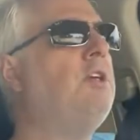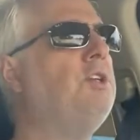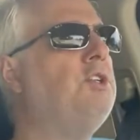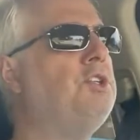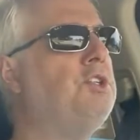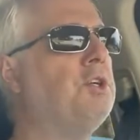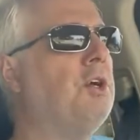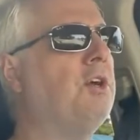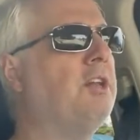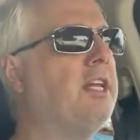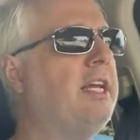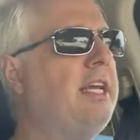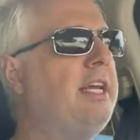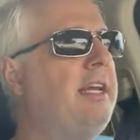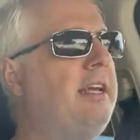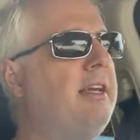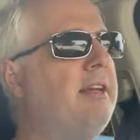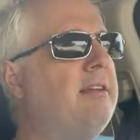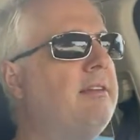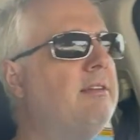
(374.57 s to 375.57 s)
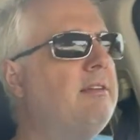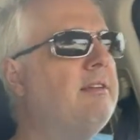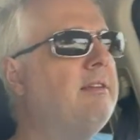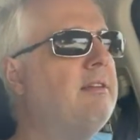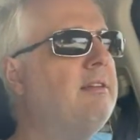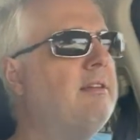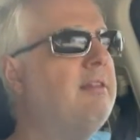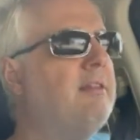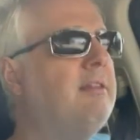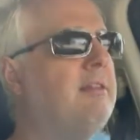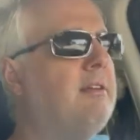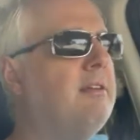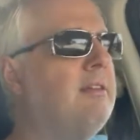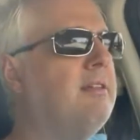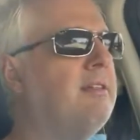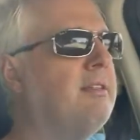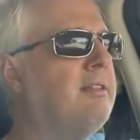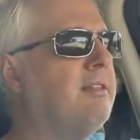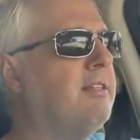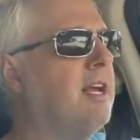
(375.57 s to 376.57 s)
surely
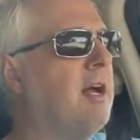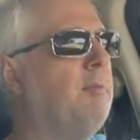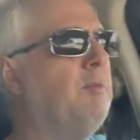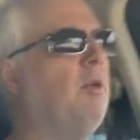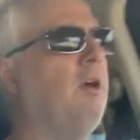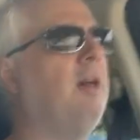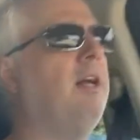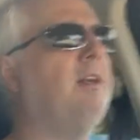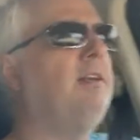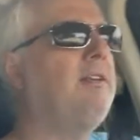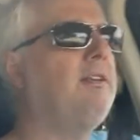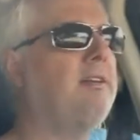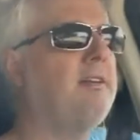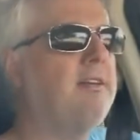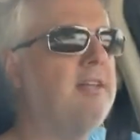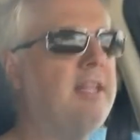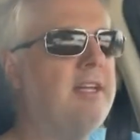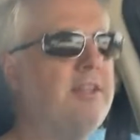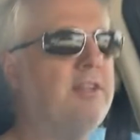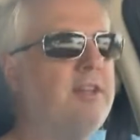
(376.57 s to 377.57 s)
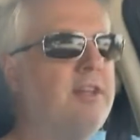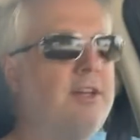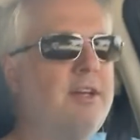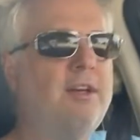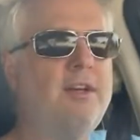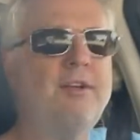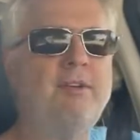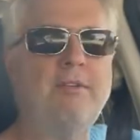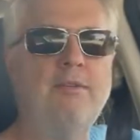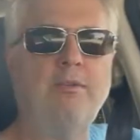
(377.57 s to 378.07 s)
someone in the